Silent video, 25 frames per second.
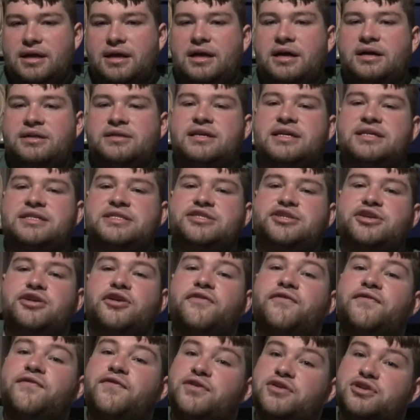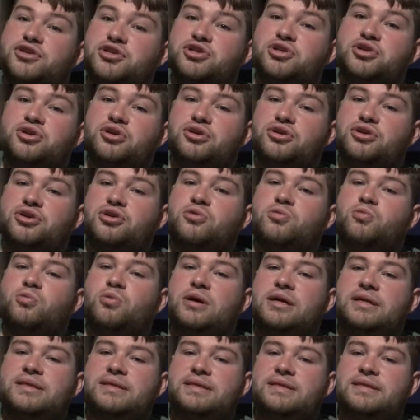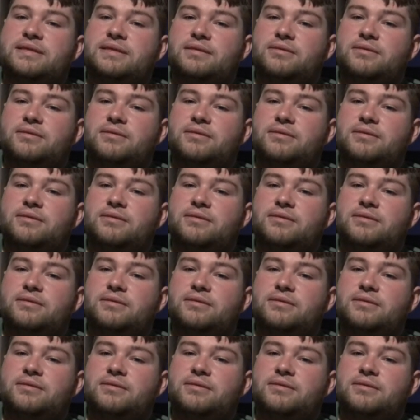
Unless you're for sure you want